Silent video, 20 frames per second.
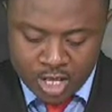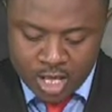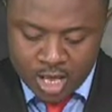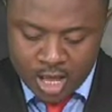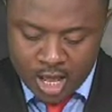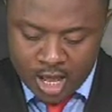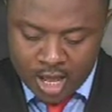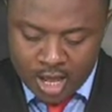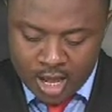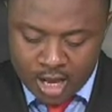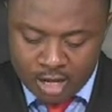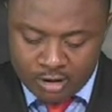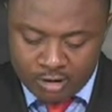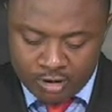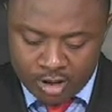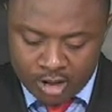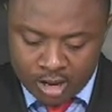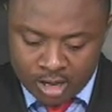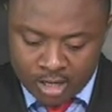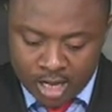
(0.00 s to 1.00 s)
uh,
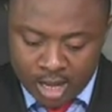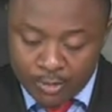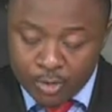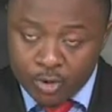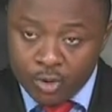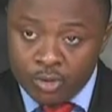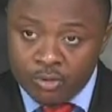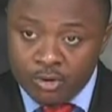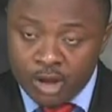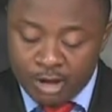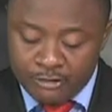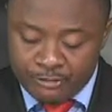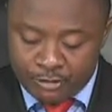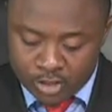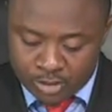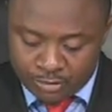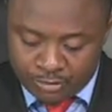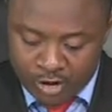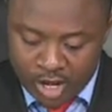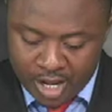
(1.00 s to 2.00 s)
uh, Cameroon uh,
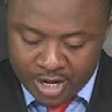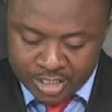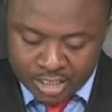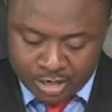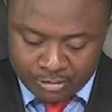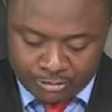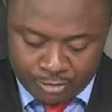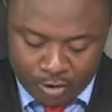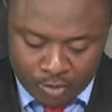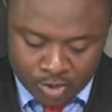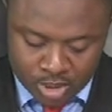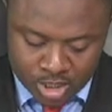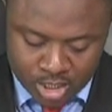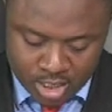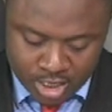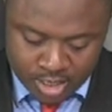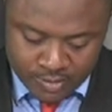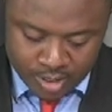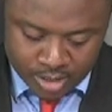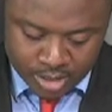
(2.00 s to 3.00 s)
fortifies front.
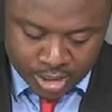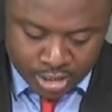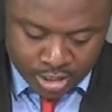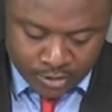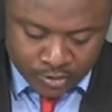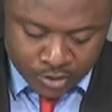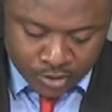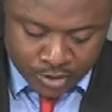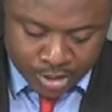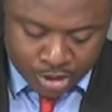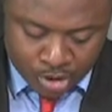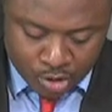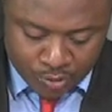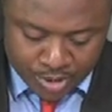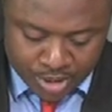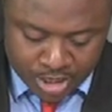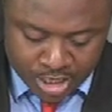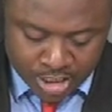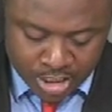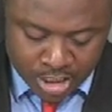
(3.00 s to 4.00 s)
The details on the story
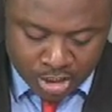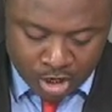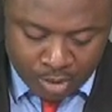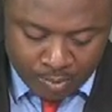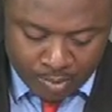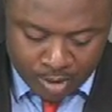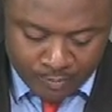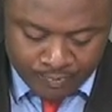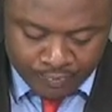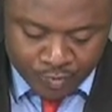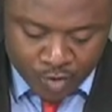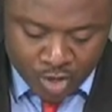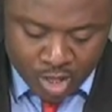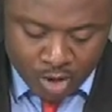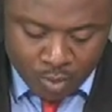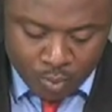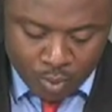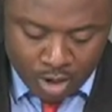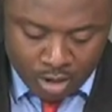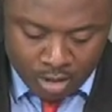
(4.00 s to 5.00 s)
says the
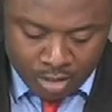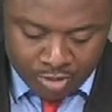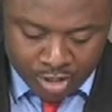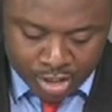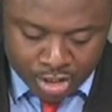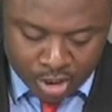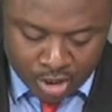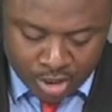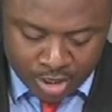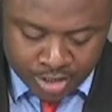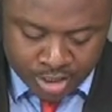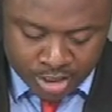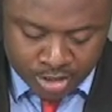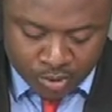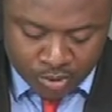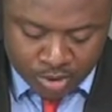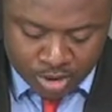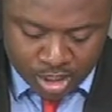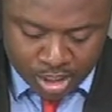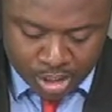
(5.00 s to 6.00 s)
Commonwealth Journalists
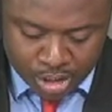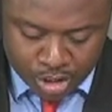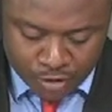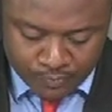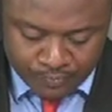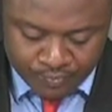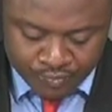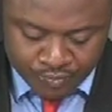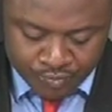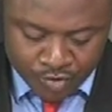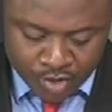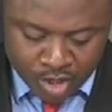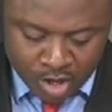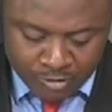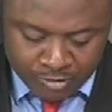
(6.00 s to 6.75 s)
Association of